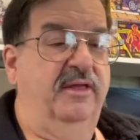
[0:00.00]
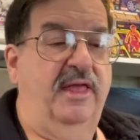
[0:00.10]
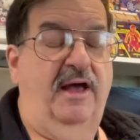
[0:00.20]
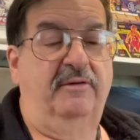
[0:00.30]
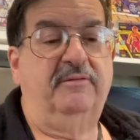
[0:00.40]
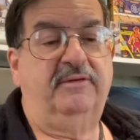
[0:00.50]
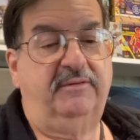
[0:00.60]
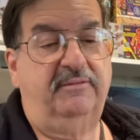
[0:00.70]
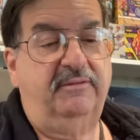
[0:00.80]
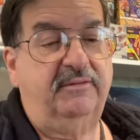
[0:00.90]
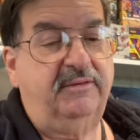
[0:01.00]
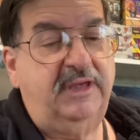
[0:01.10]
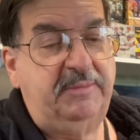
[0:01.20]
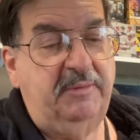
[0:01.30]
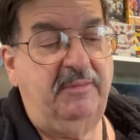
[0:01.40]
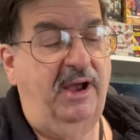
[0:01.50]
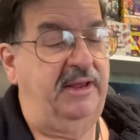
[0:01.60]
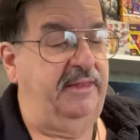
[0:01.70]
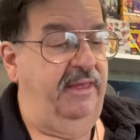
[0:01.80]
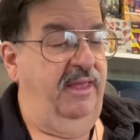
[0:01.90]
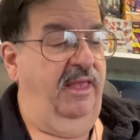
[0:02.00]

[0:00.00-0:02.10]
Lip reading: Now, keep in mind,